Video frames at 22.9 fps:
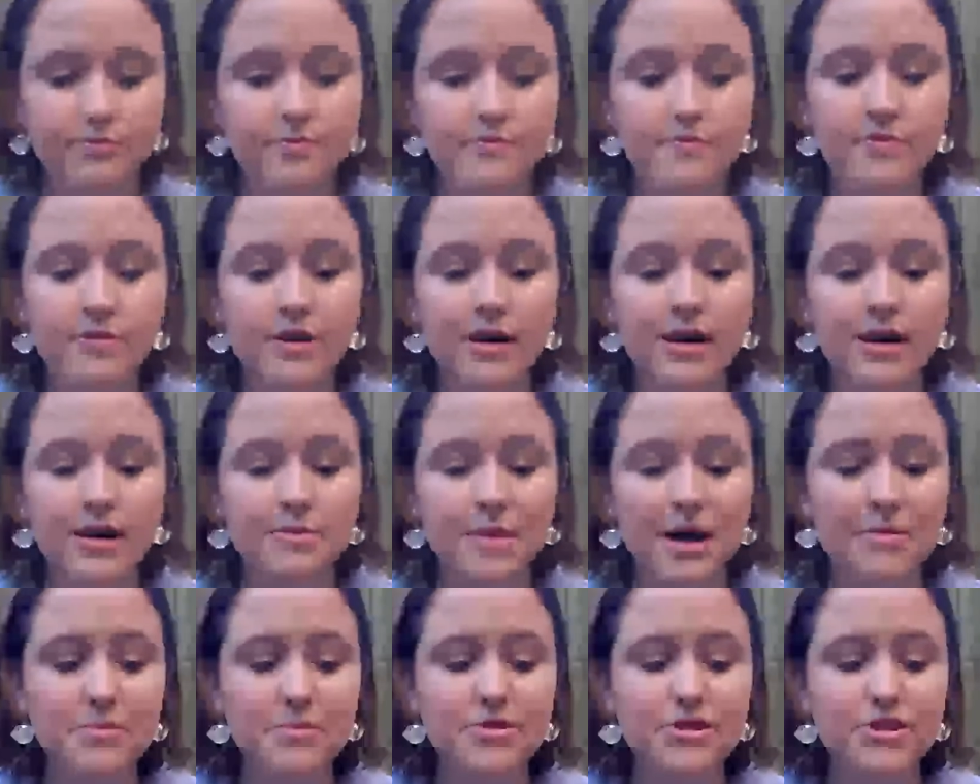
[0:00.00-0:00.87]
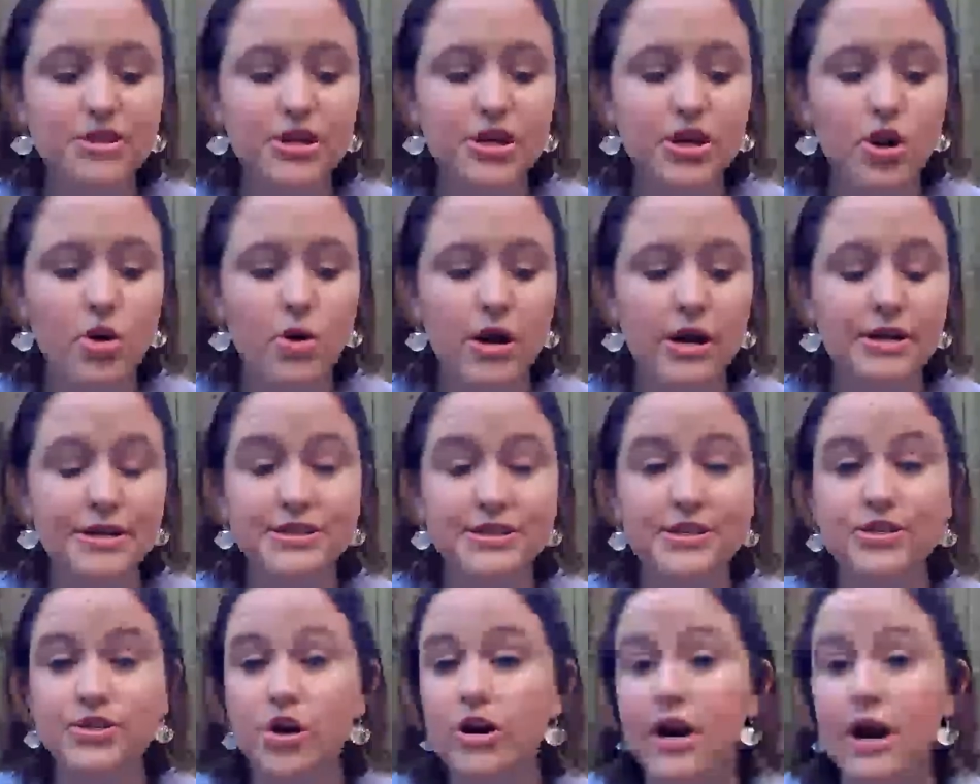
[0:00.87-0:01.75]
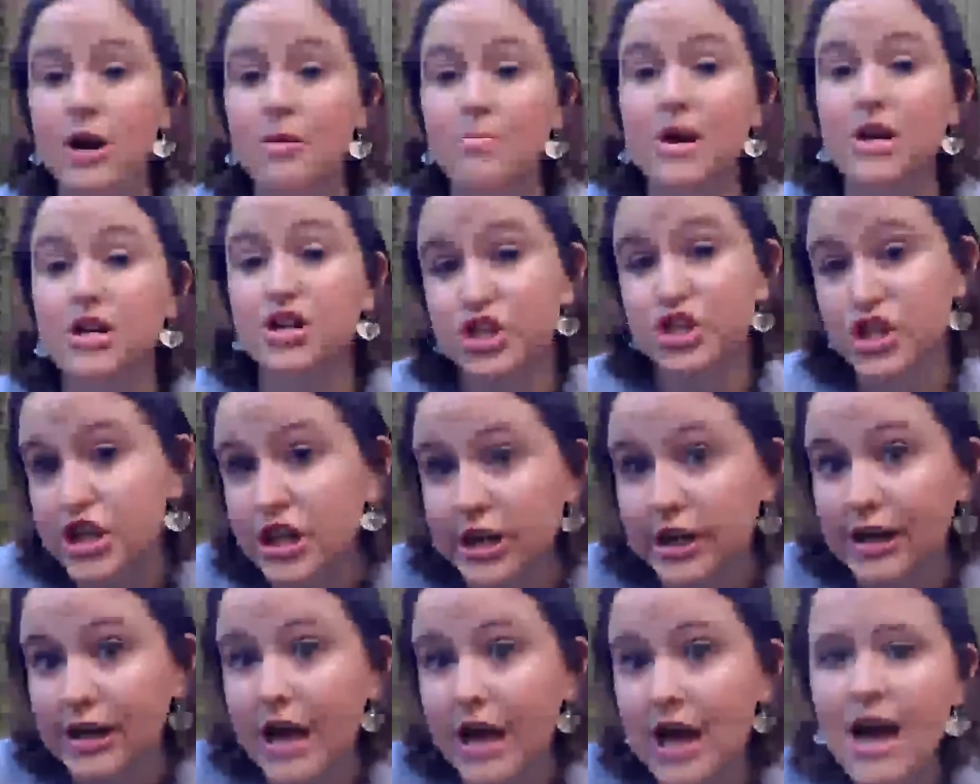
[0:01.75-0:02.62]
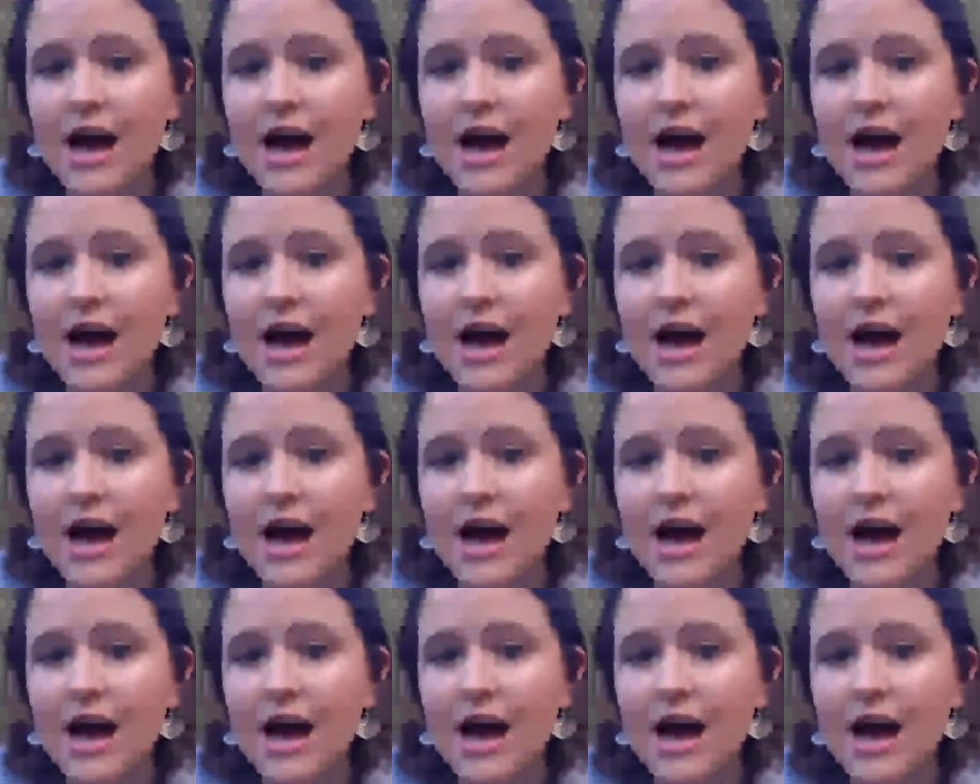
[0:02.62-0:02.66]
I'm just going to go ahead and start out by cheating.